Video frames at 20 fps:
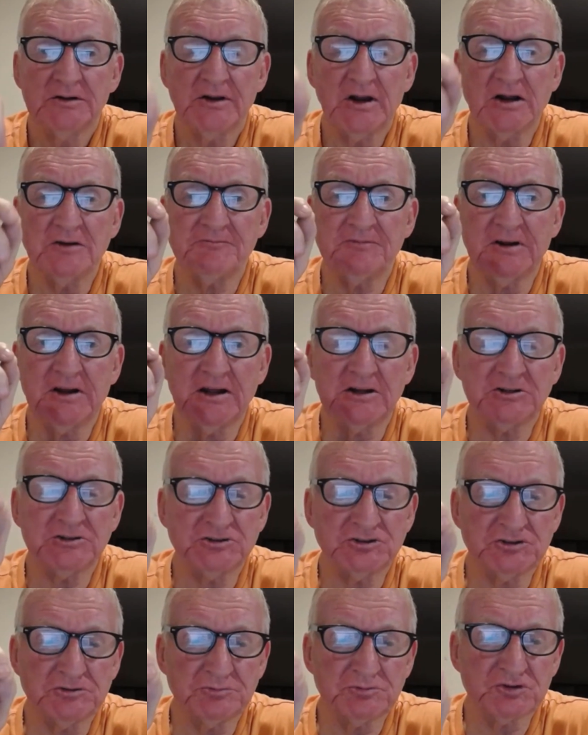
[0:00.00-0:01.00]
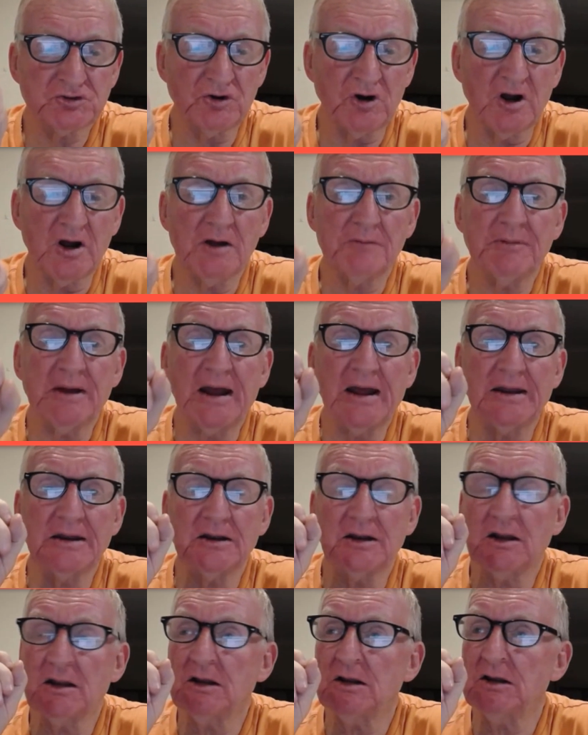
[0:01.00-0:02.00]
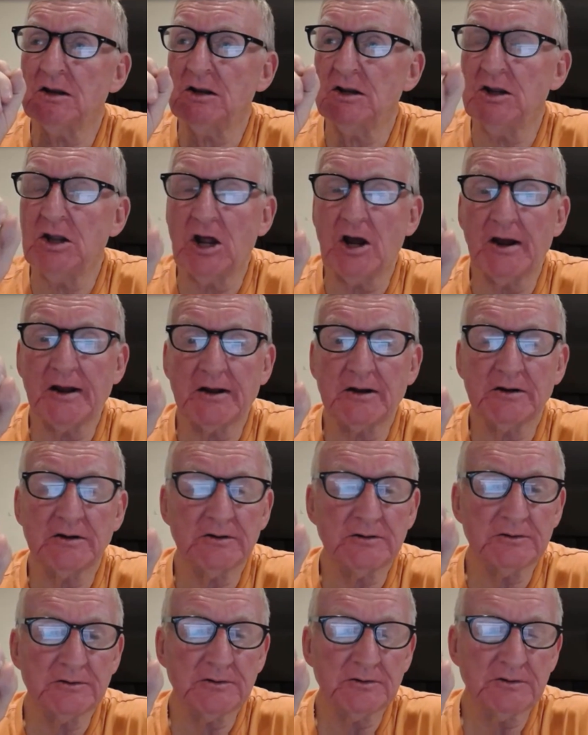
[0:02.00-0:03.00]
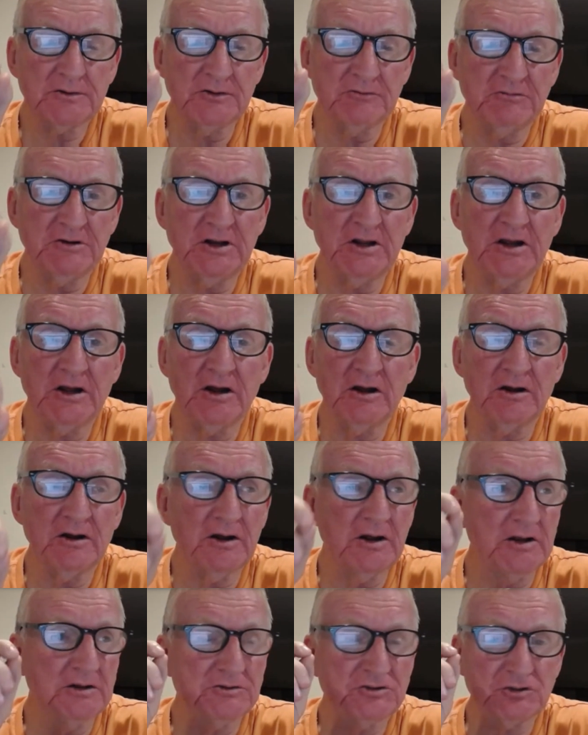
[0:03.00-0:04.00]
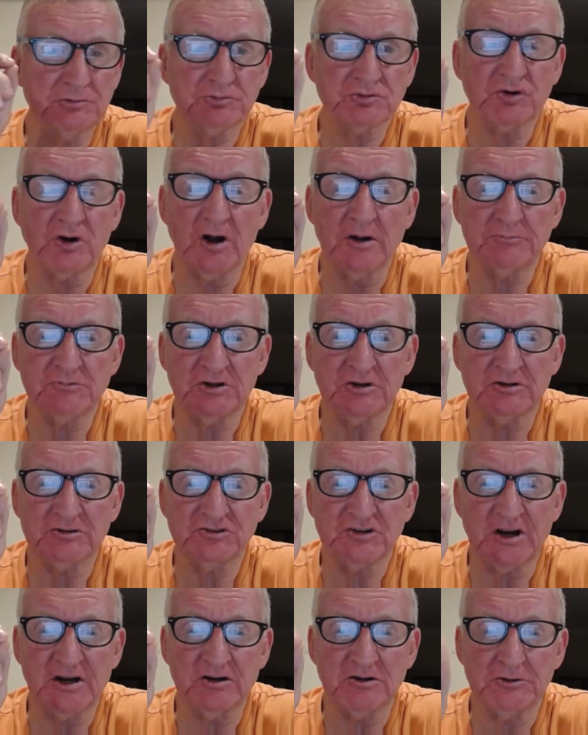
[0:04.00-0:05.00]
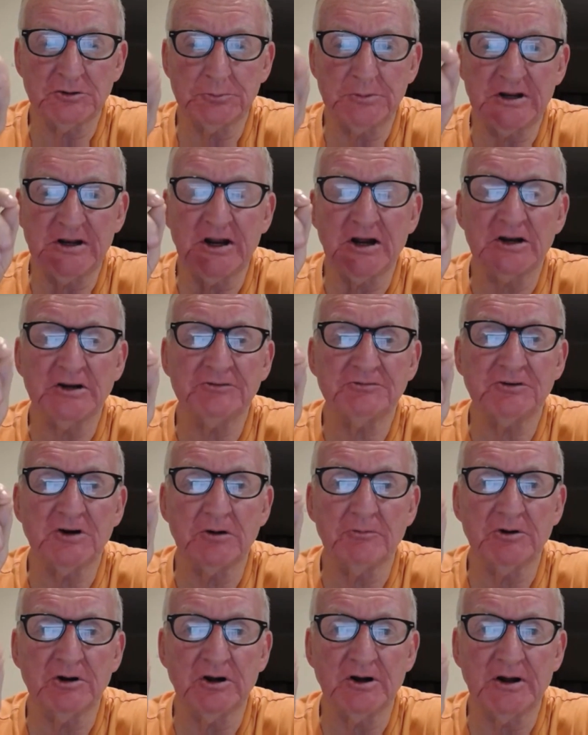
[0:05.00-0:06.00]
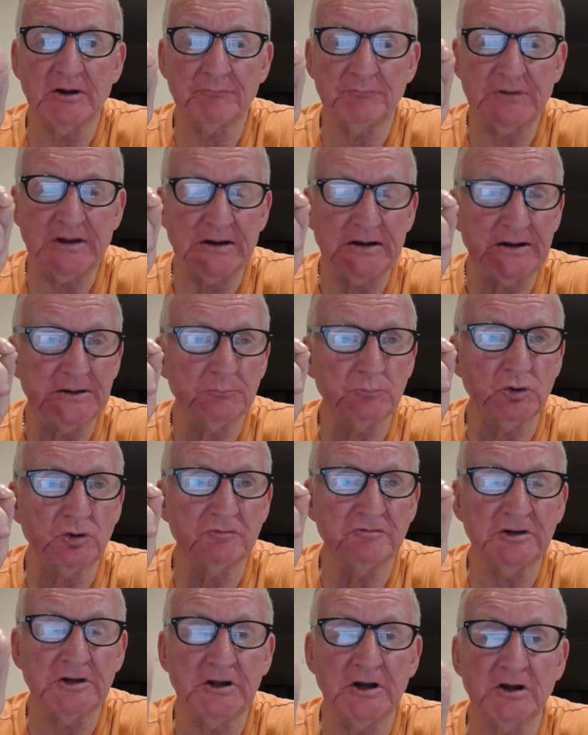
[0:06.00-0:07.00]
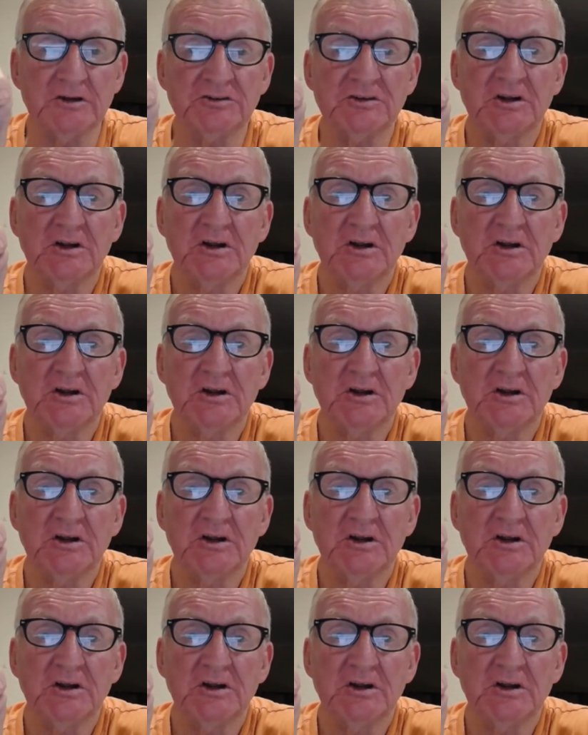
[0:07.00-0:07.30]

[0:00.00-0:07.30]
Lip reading: Don't forget to subscribe and like the video and subscribe to the channel to be notified when I update more videos.